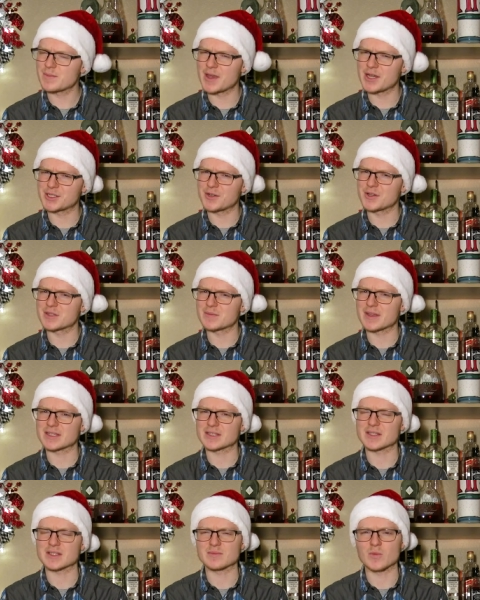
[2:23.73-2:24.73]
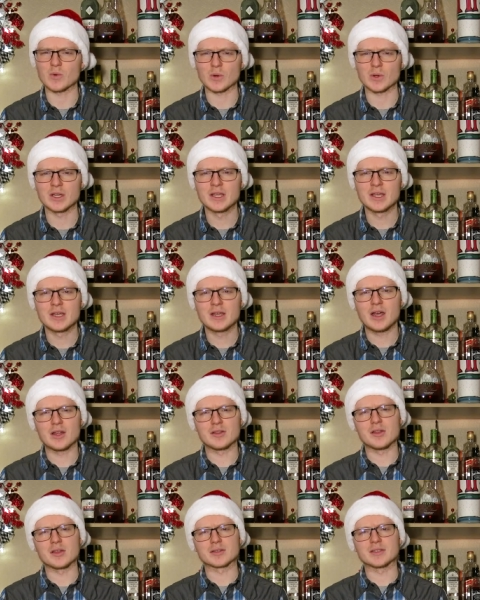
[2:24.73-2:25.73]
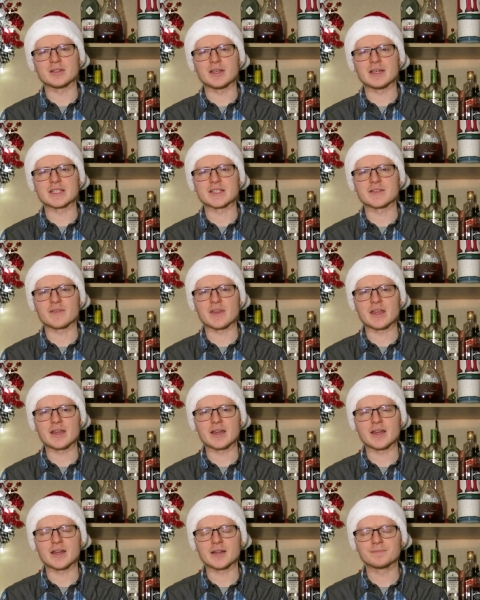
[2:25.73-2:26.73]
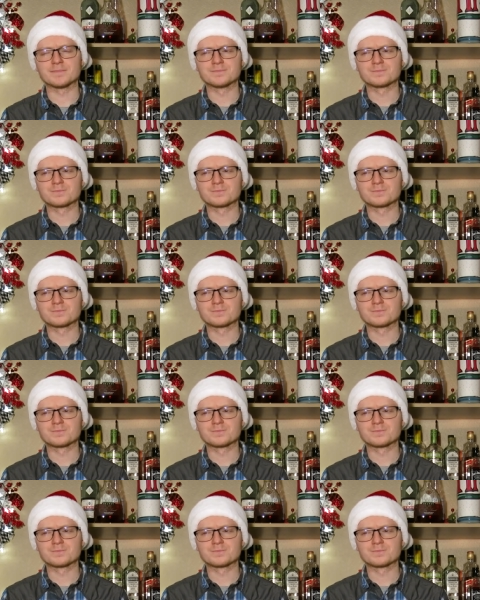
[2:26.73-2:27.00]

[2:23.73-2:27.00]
Peychaud's makes this more along the lines of a